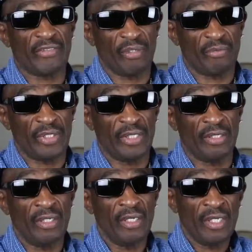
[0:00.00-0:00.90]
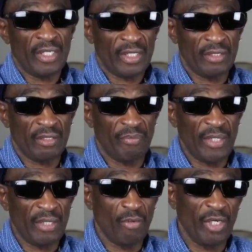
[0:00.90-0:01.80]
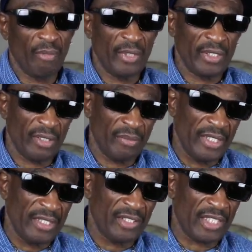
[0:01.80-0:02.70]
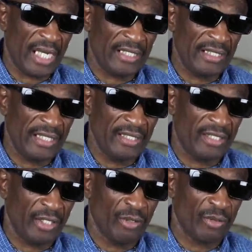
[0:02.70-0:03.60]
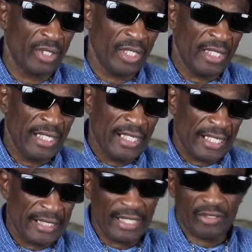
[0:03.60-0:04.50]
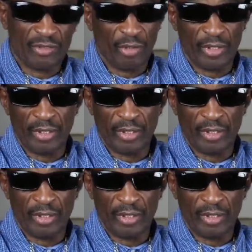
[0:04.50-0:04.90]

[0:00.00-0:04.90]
up there, and Big Brim ended up getting shot and getting killed, and that started